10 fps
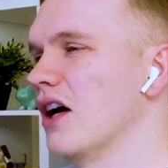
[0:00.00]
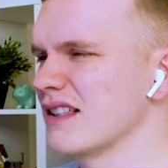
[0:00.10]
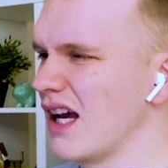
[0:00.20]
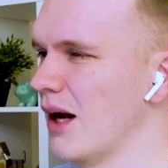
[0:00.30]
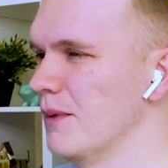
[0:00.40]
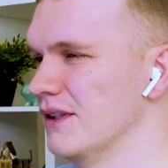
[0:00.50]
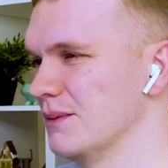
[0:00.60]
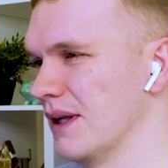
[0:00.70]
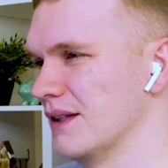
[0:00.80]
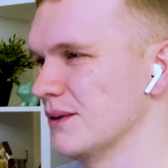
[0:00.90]
cupboards
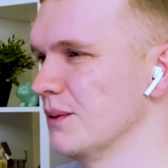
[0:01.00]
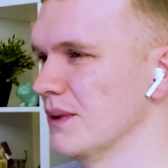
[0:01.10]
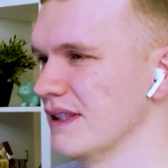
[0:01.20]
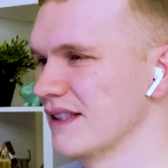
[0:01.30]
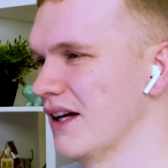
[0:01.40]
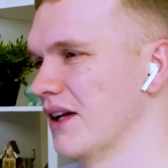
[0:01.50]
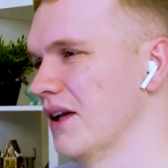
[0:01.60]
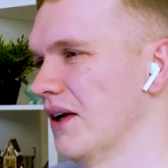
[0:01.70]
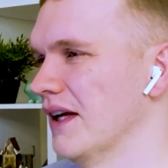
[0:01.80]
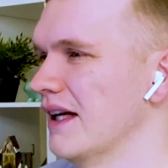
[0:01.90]
where there's all these kind of
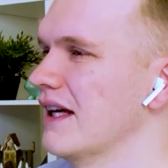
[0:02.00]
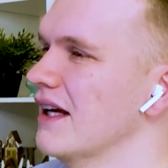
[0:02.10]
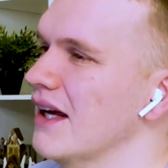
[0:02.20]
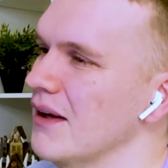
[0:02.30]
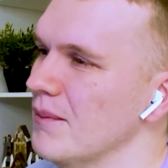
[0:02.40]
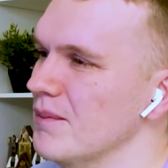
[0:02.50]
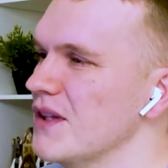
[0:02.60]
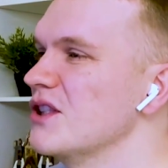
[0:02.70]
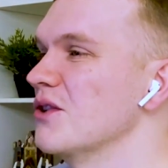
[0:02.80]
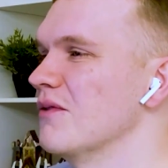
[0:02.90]

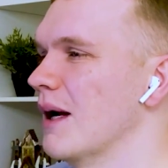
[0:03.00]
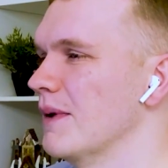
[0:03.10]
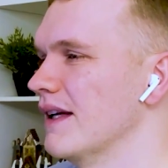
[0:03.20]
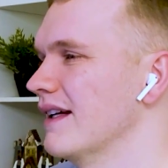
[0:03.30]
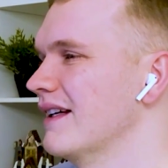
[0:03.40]
ceramic